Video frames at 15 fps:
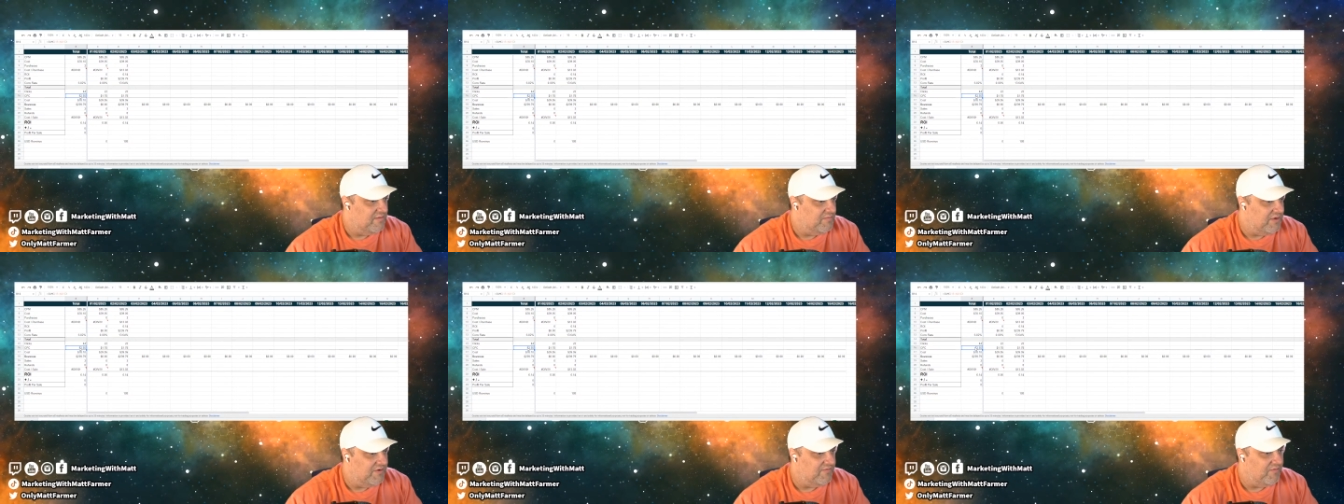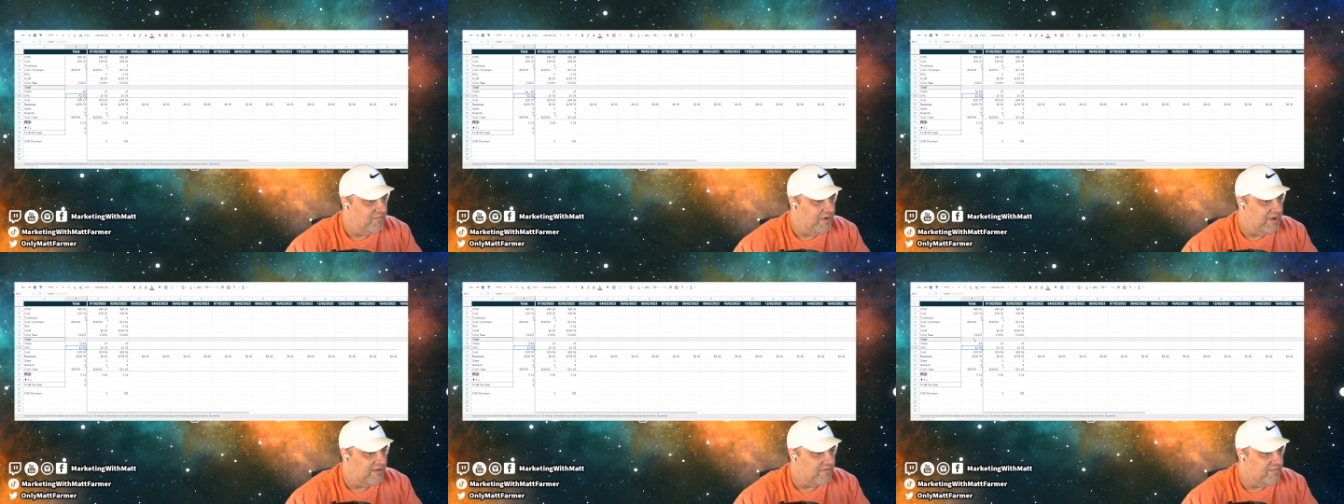Bit of a
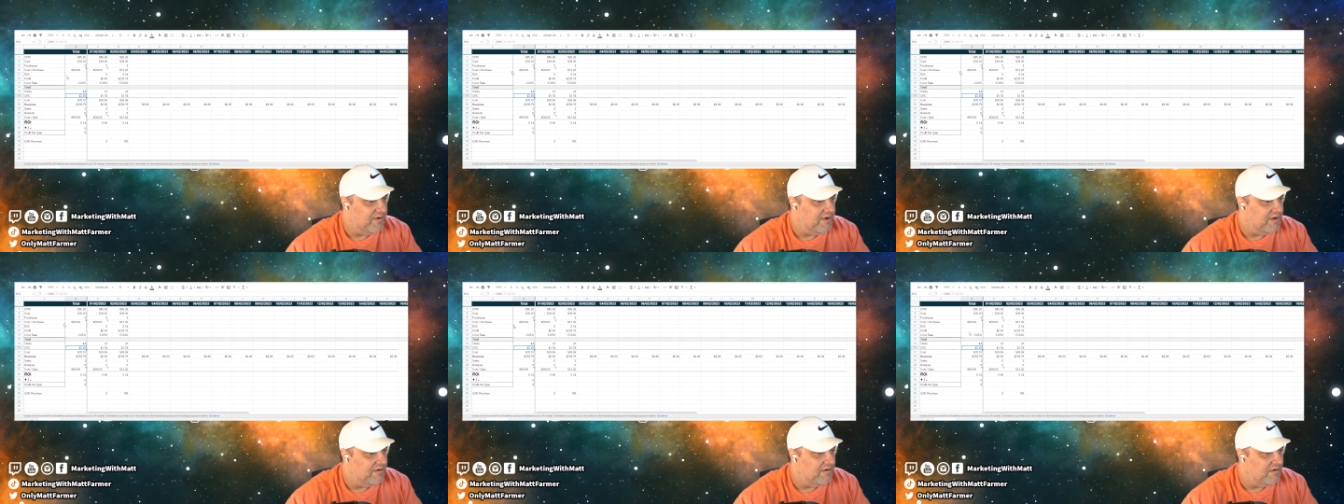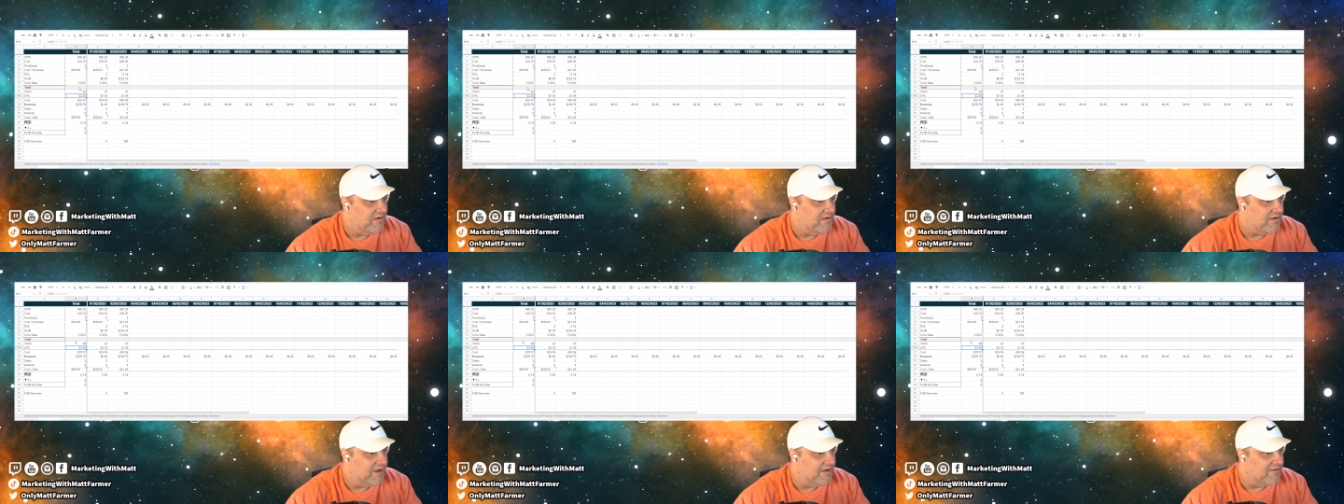mess, but
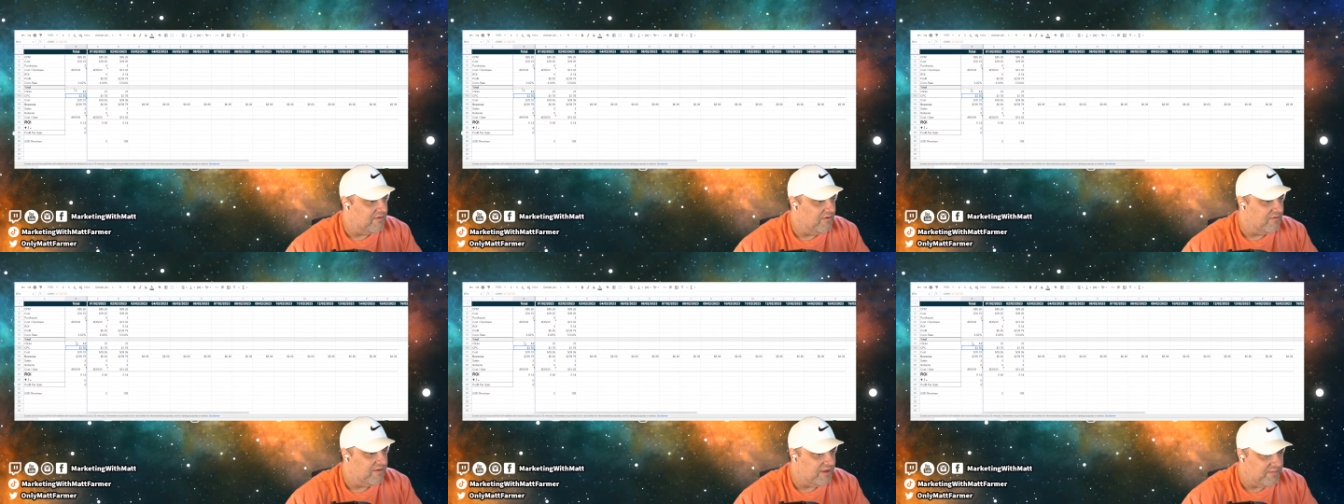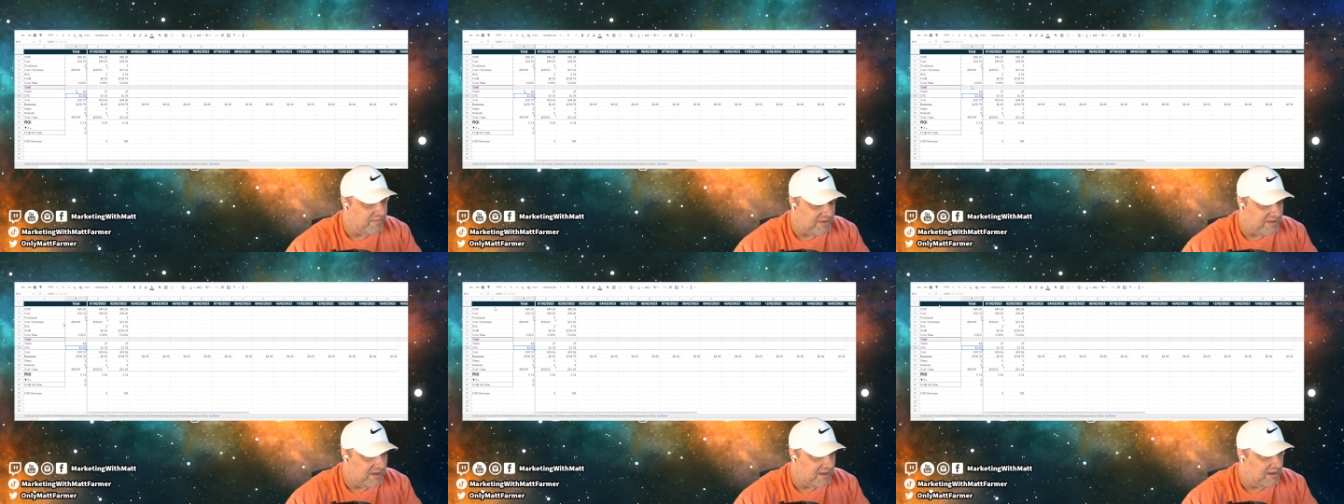okay. So
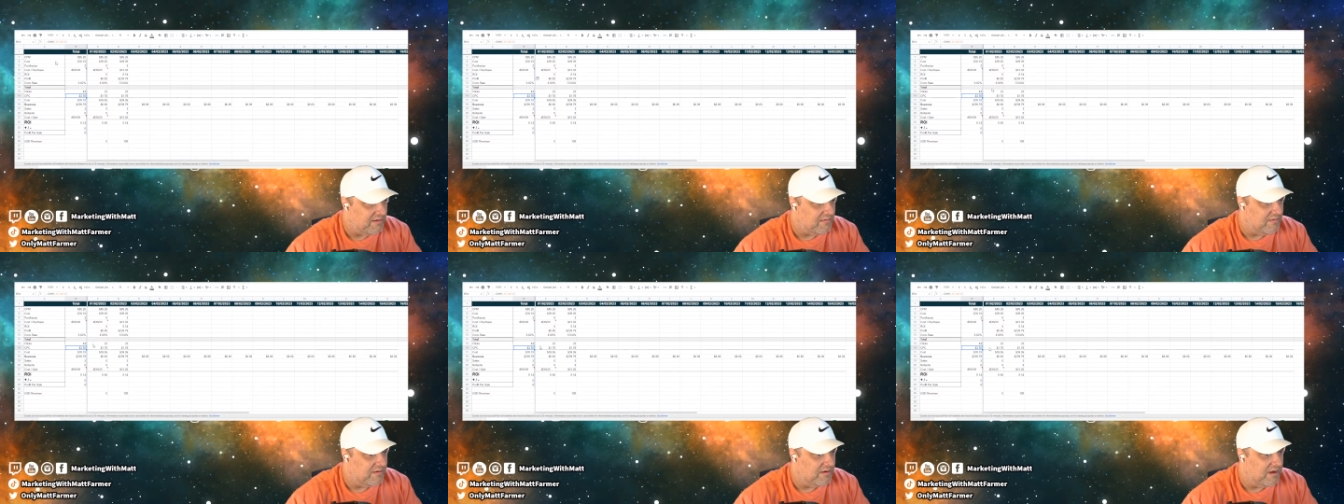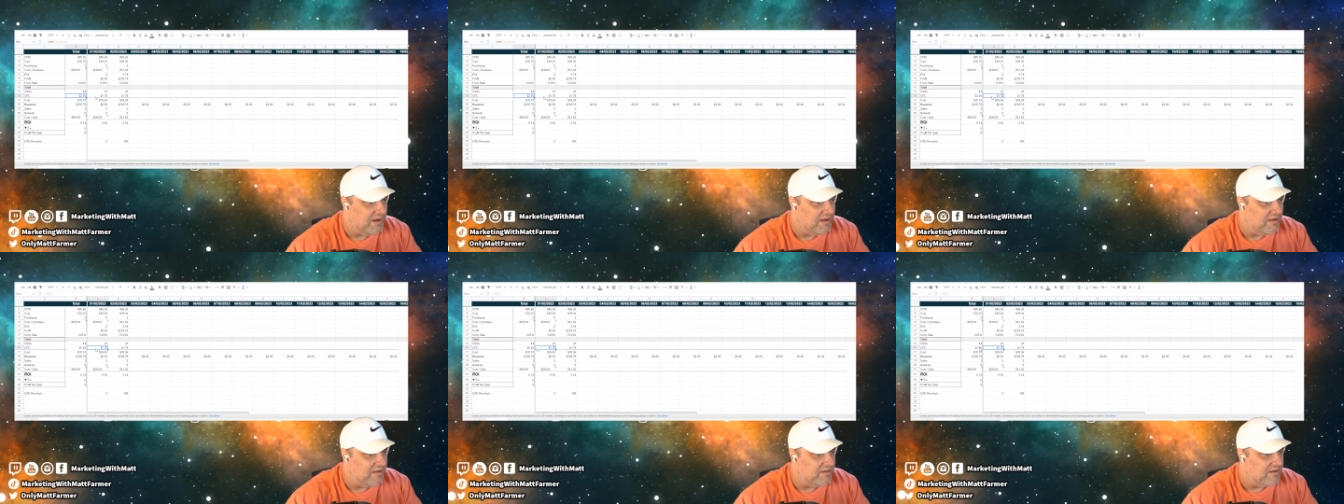CPC
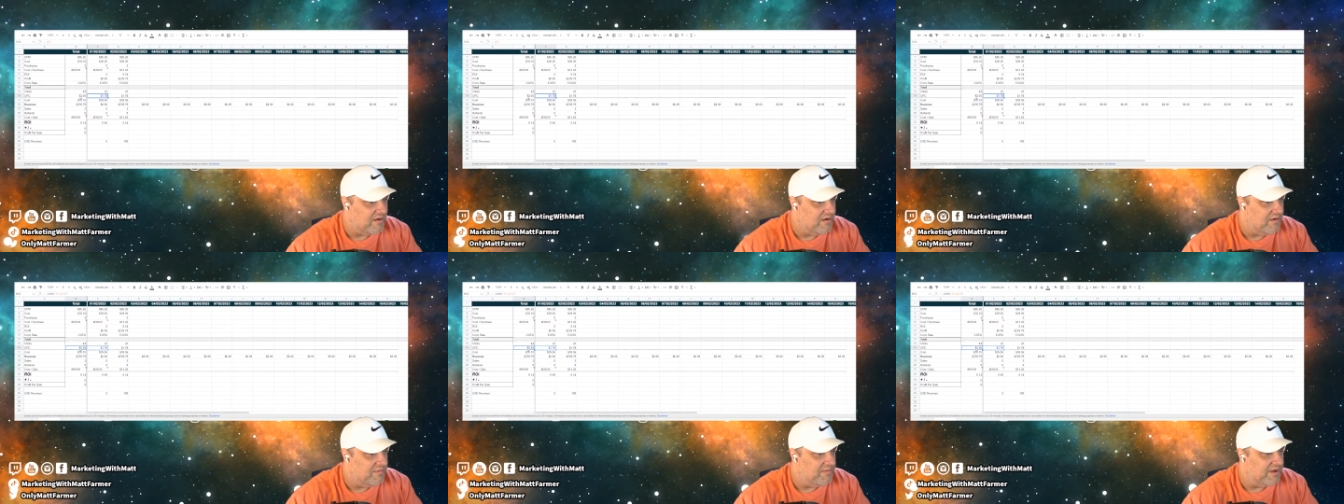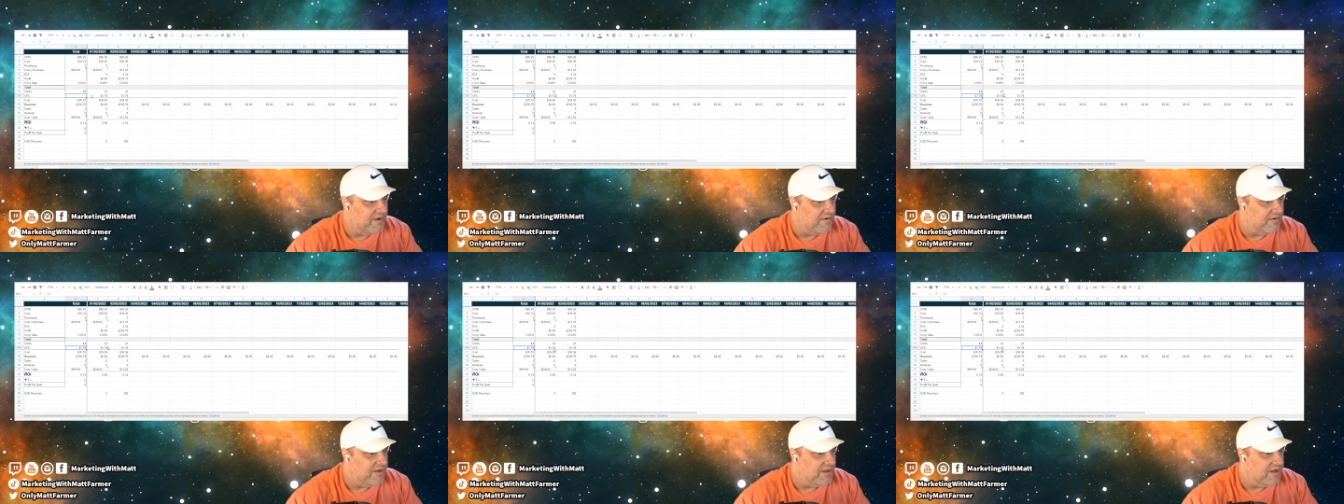is a
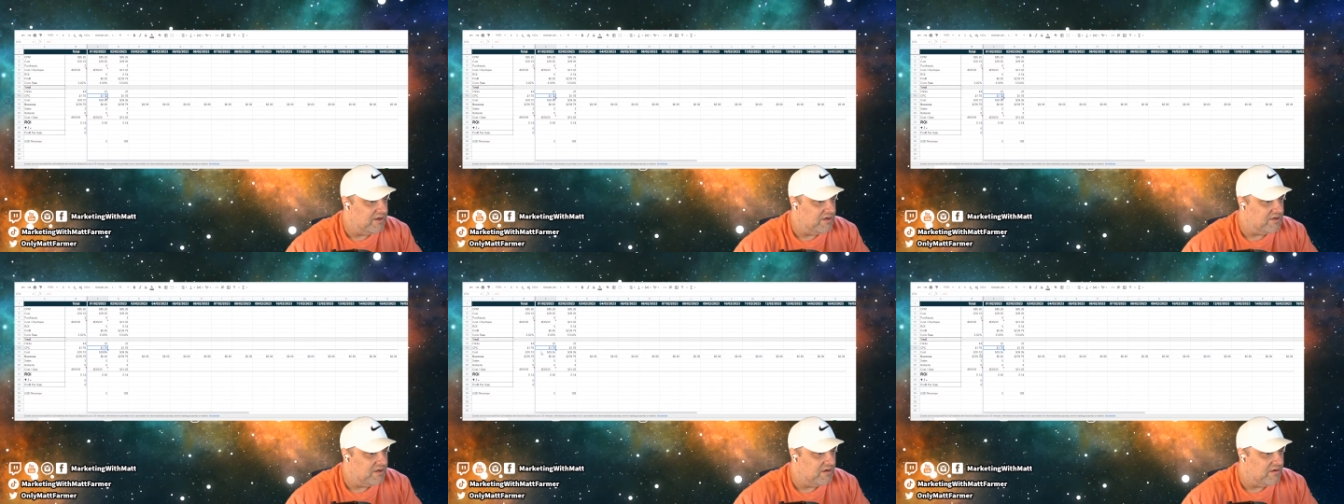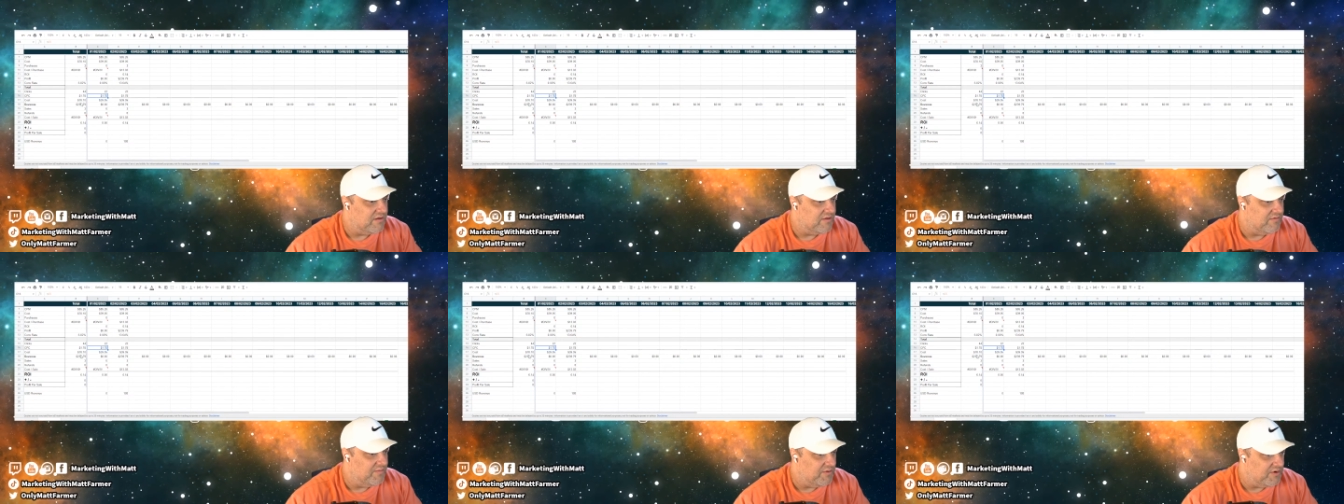calculation,
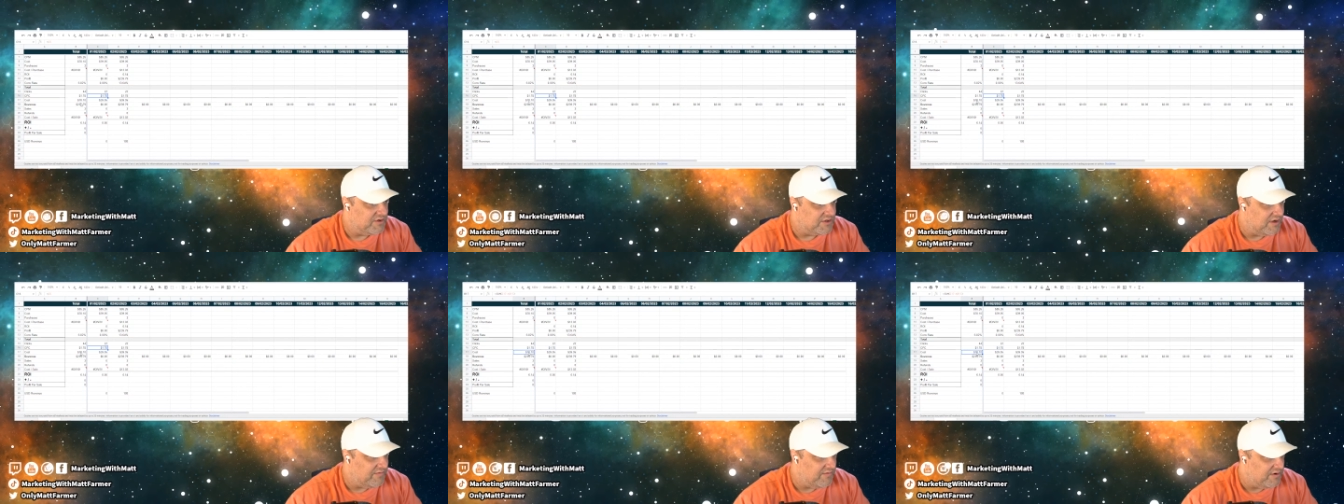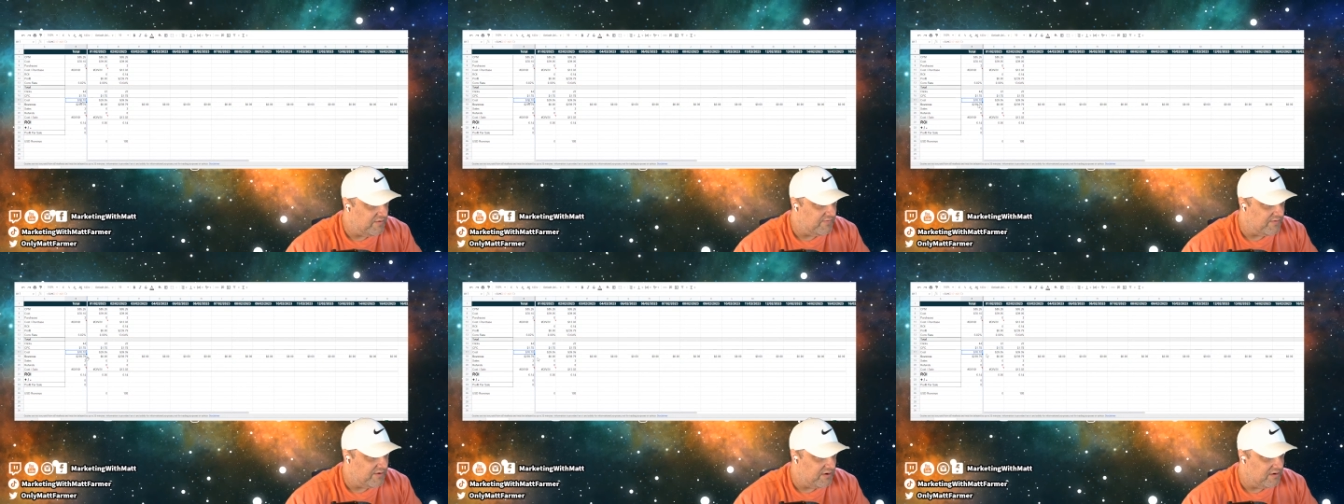so we push that one
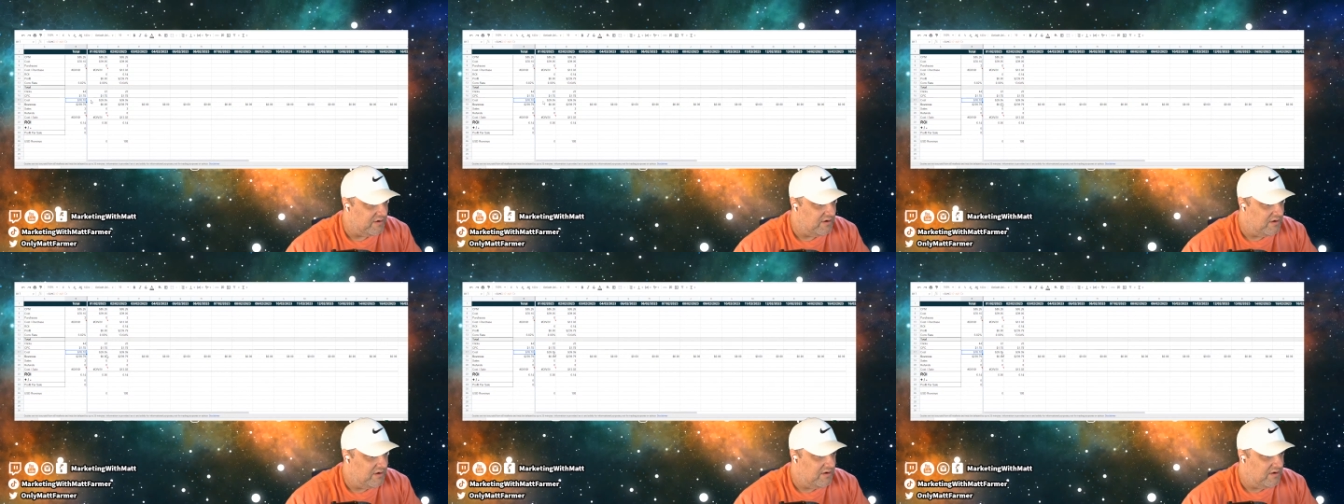over.